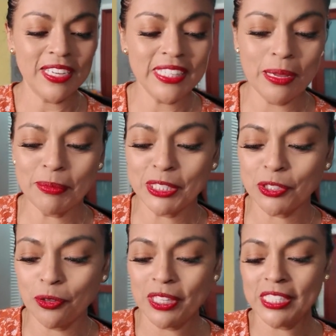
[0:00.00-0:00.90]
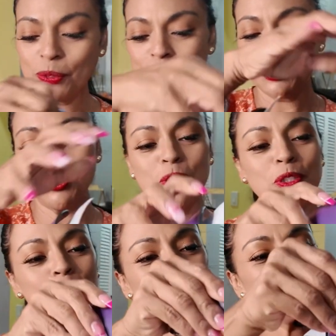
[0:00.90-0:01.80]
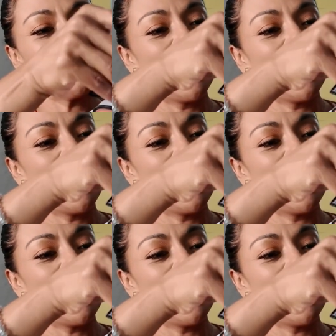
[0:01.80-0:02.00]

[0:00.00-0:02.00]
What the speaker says: Let me show this one to you.